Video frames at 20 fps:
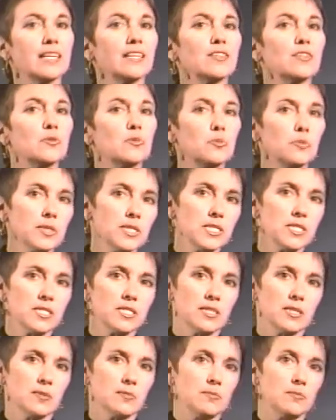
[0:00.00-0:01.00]
and the
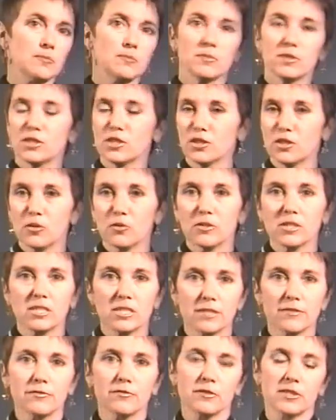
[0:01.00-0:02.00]
wisdom to know
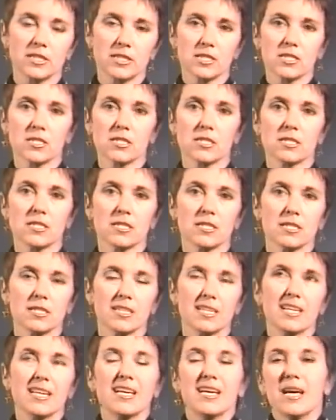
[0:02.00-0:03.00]
the difference.
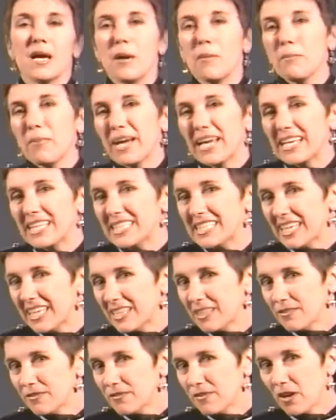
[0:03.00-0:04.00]
By
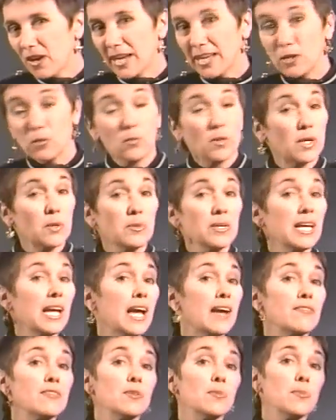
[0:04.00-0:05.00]
identifying where we
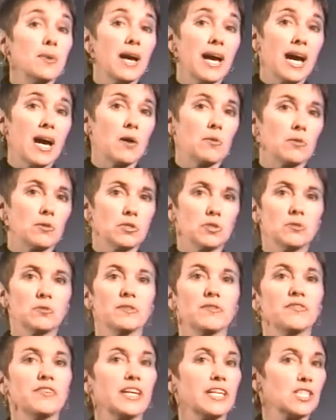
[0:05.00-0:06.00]
have the power
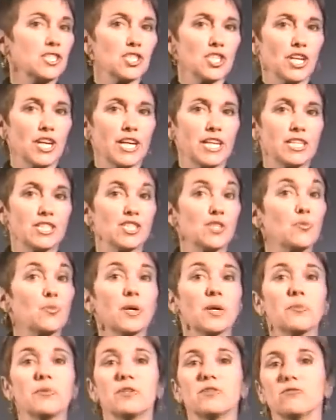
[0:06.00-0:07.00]
to effect change
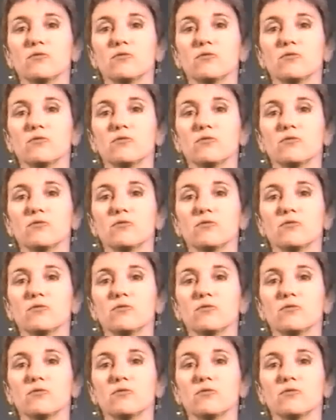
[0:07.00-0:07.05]
and where